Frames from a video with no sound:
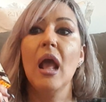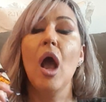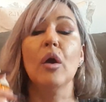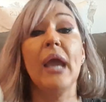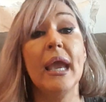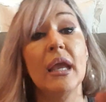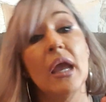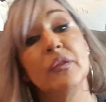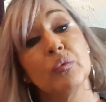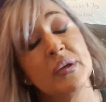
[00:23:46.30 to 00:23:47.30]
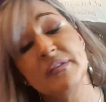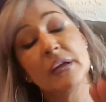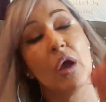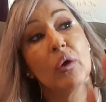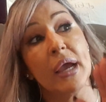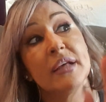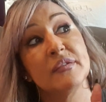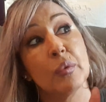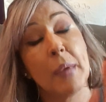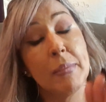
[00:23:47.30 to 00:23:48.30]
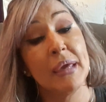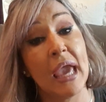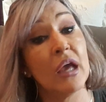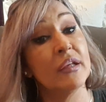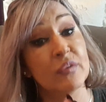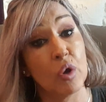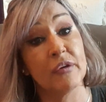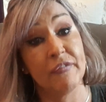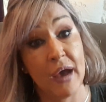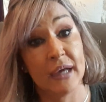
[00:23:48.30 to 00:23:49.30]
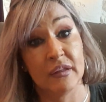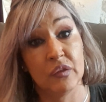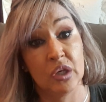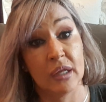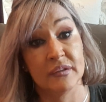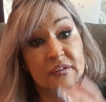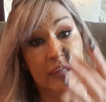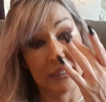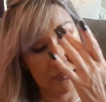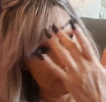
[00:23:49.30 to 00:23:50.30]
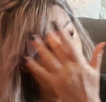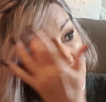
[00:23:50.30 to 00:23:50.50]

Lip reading: okay, and the reason, so Baby Cat is hard to find in the United States.